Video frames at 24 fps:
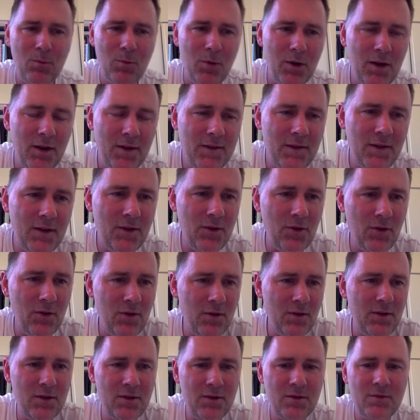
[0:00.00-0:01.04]
what I said
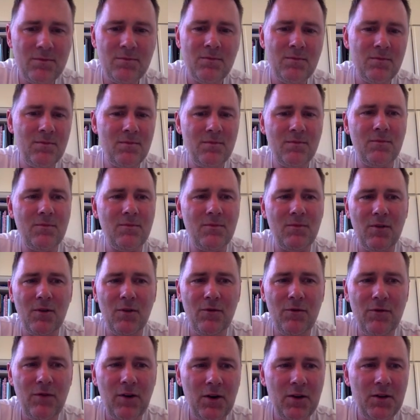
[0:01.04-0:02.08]
earlier, a
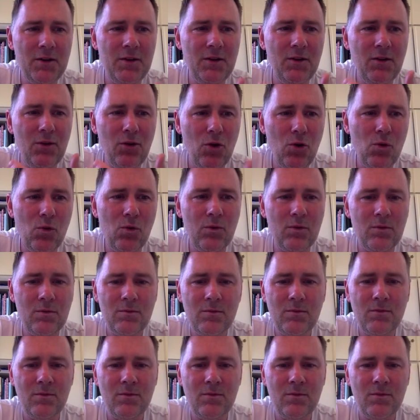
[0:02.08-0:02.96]
very low